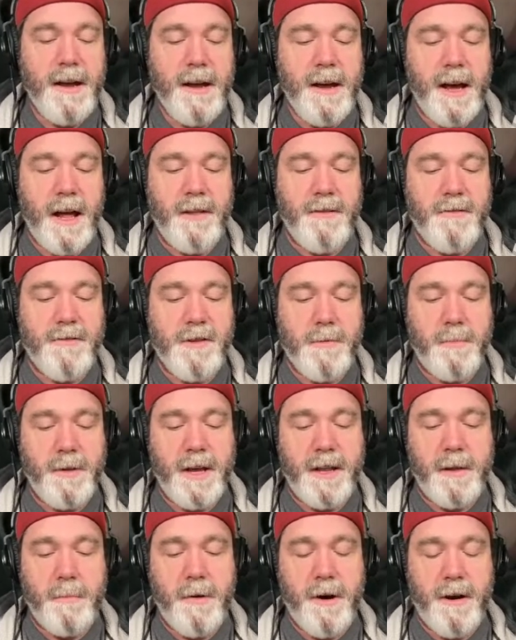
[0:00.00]
others to play
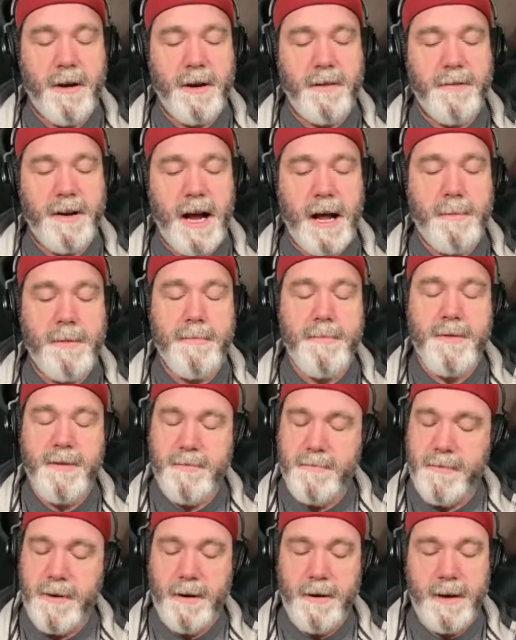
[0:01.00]
the party of goblins.
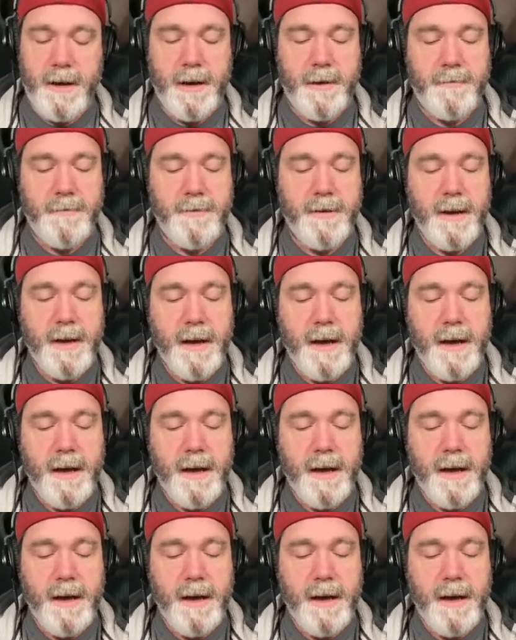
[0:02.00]
Fair enough.